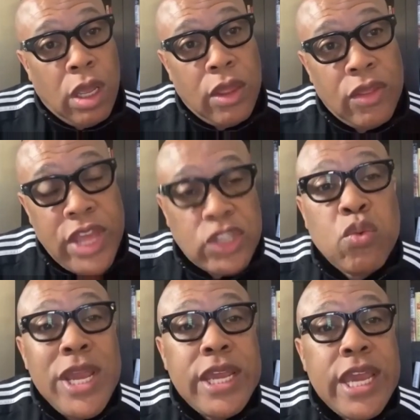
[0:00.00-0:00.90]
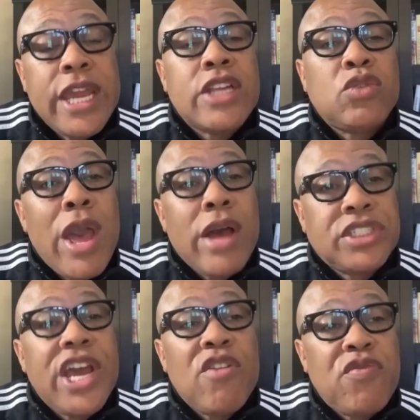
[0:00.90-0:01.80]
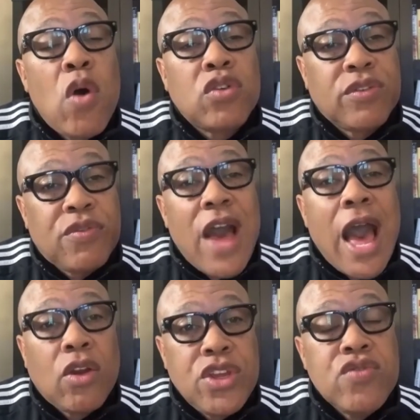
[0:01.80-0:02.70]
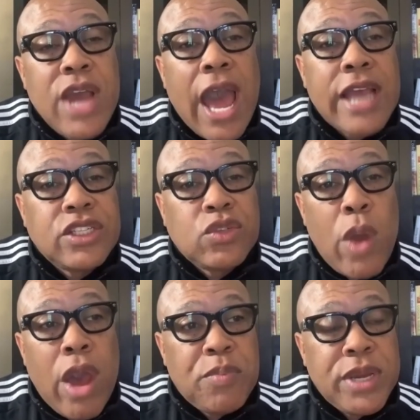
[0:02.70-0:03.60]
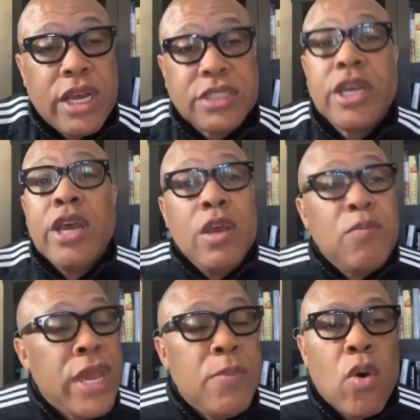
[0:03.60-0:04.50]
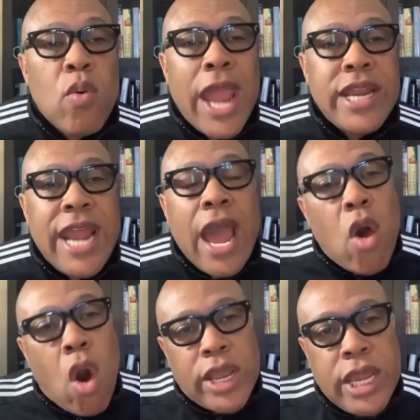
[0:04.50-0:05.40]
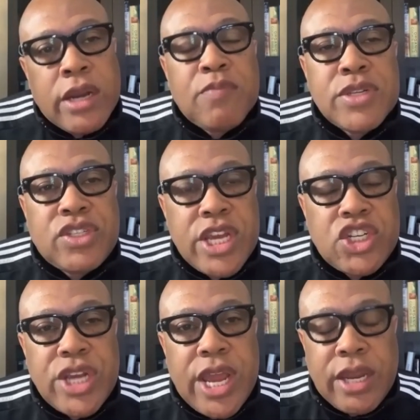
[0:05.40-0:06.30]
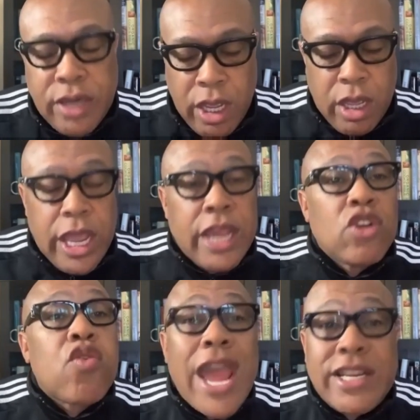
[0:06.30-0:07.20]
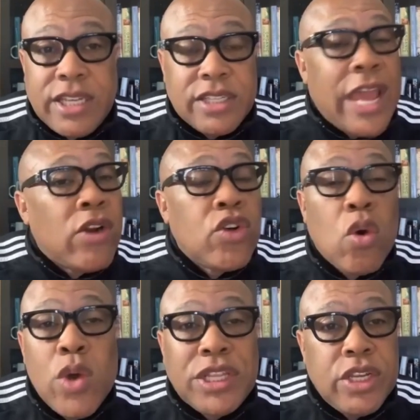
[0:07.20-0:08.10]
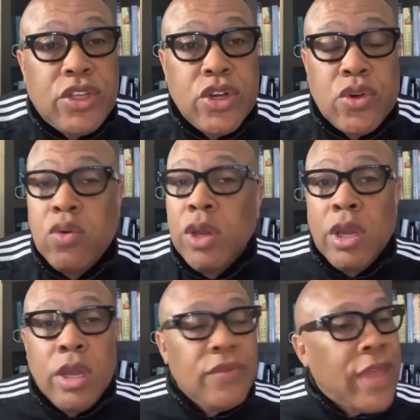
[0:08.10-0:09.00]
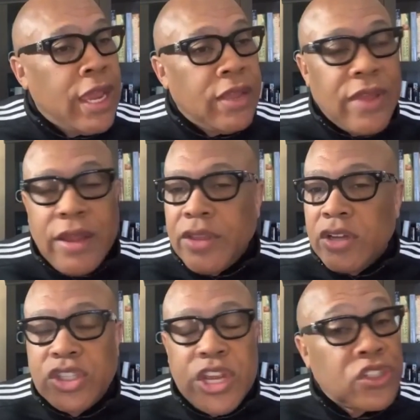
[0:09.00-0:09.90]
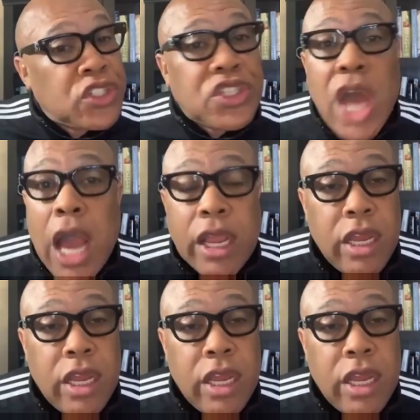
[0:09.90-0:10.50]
this weekend as well and tell folks to follow you guys as well, because people right now are in a position in crisis. They don't know what to do. They're stuck.